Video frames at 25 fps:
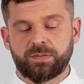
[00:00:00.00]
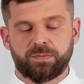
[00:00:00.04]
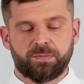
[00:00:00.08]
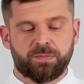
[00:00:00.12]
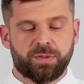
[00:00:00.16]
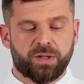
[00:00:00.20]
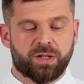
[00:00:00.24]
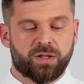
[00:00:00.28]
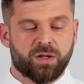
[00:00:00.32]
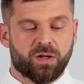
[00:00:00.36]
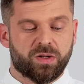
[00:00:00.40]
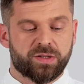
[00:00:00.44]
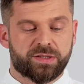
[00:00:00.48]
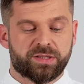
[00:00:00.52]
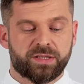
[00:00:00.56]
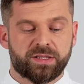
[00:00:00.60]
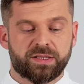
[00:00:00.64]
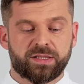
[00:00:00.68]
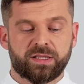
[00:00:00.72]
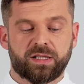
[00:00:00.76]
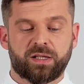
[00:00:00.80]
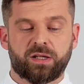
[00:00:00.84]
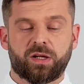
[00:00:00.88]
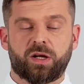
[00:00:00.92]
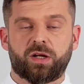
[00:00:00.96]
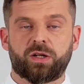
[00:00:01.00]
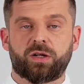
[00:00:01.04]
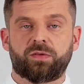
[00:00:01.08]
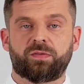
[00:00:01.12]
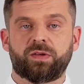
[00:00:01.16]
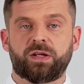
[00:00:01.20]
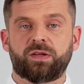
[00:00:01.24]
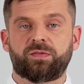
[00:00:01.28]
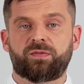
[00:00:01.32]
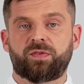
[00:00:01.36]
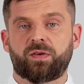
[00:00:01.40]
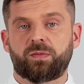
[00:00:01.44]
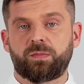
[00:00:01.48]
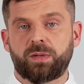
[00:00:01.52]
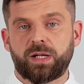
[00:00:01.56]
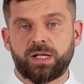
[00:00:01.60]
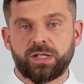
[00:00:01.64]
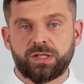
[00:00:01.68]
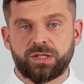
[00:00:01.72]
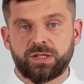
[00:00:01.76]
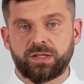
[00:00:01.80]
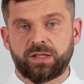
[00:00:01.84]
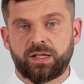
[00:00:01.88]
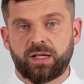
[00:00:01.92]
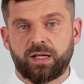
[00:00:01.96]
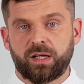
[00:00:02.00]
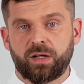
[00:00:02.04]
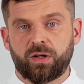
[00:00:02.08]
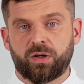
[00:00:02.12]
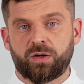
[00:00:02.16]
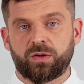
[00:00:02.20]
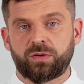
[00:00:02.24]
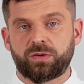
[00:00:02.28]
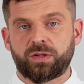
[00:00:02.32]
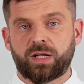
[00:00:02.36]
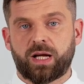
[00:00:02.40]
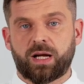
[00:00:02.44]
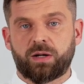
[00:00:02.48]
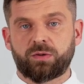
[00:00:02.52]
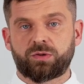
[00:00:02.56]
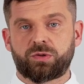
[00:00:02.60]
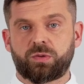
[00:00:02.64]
because there's a lot of information there on how